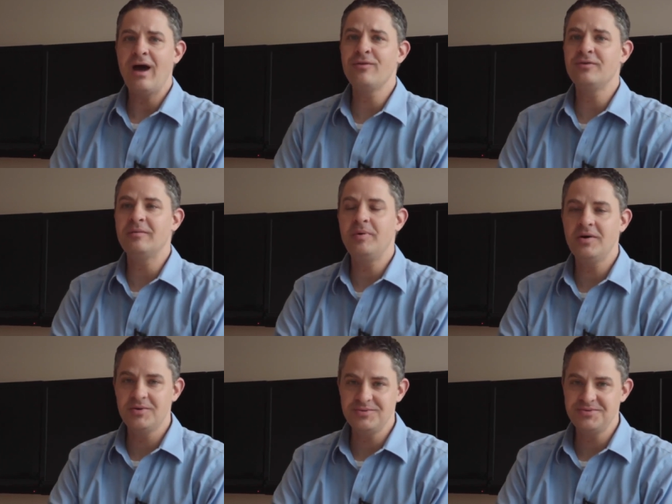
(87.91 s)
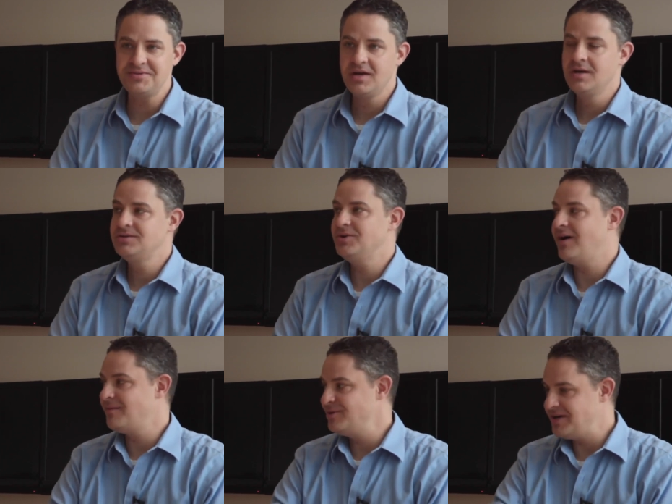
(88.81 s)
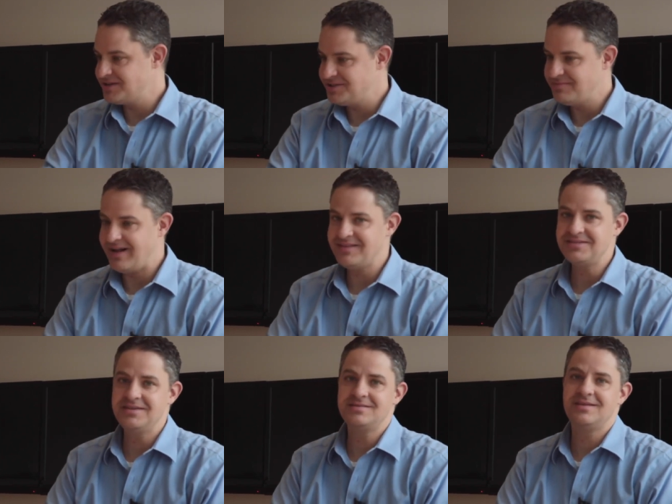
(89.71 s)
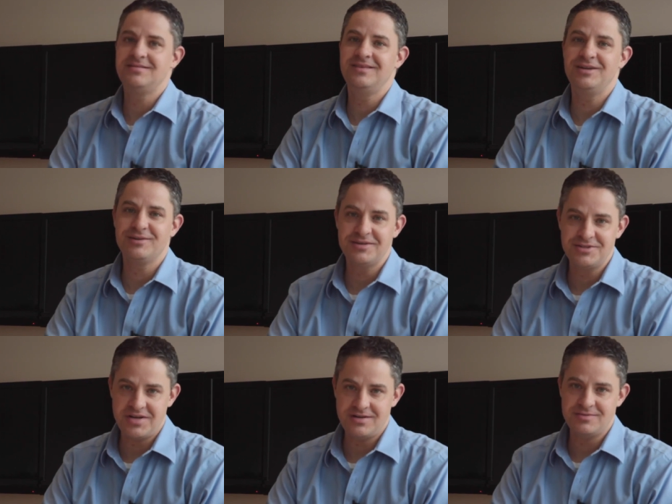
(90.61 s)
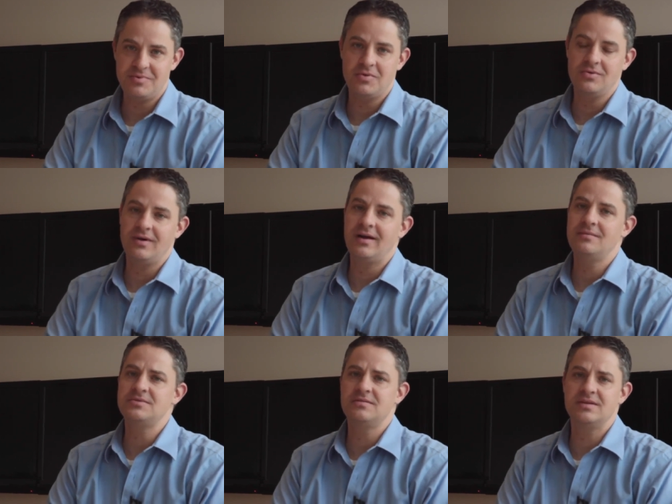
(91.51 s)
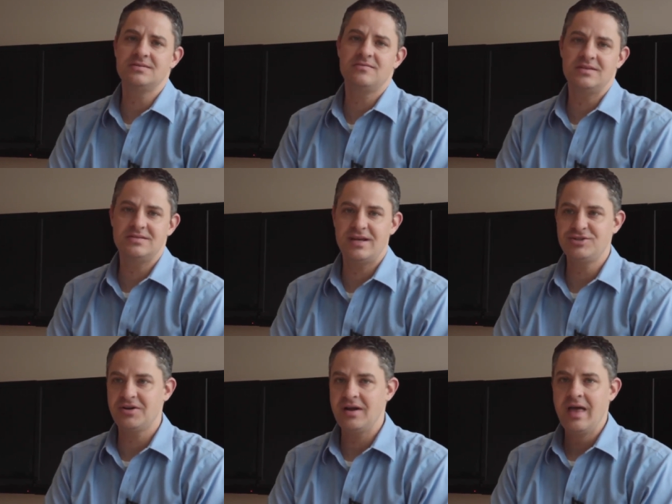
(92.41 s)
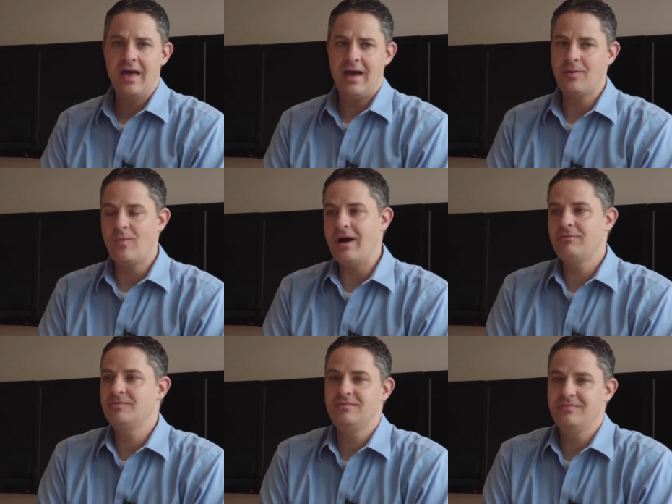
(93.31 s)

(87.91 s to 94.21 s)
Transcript: other they're opposed to harm reduction policies and needle exchange programs and things of this nature, and why would